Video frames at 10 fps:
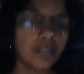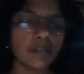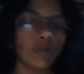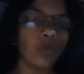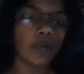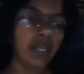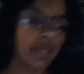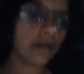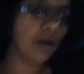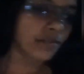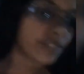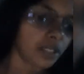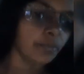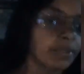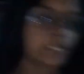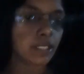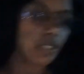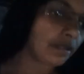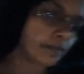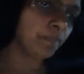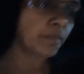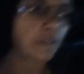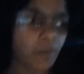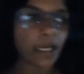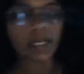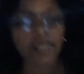way of celebrating Diwali.